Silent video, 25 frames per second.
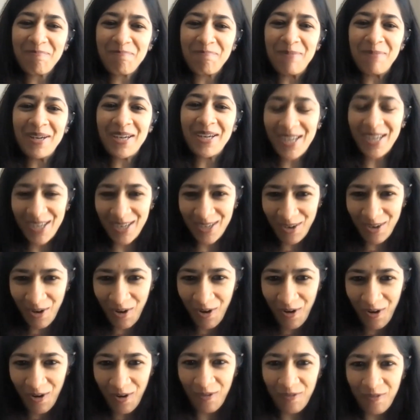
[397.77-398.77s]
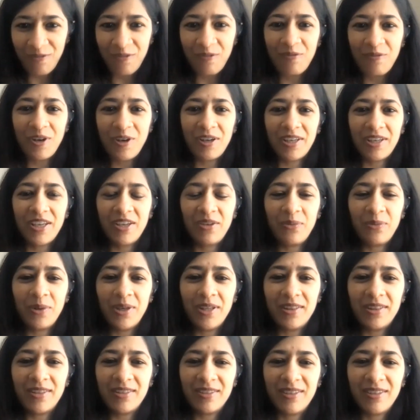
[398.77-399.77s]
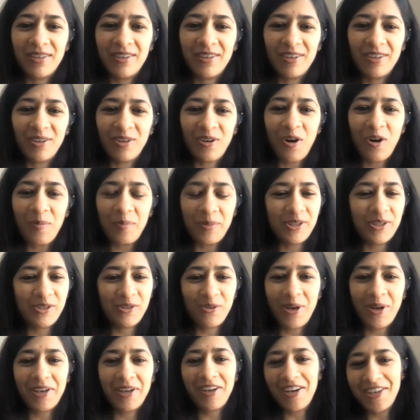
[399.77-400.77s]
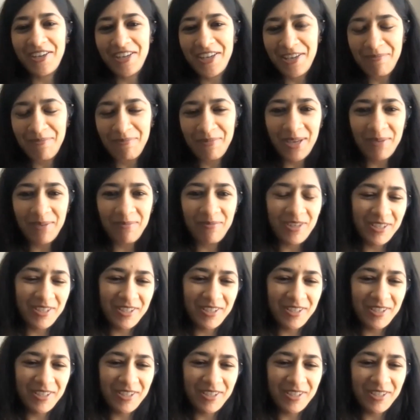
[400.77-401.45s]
middle of working with a corporate, so I can't name them.